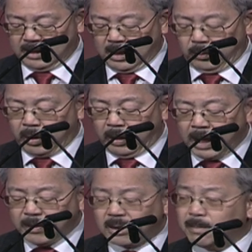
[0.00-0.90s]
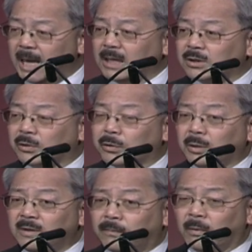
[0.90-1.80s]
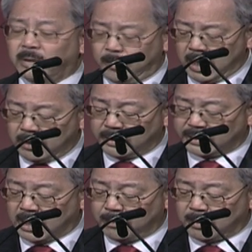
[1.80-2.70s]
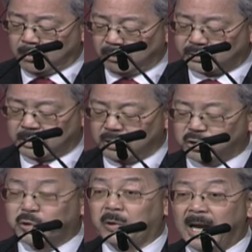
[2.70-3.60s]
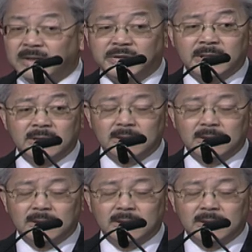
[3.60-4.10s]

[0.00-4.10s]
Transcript: We are aiming to make the 34th America's Cup the most transit,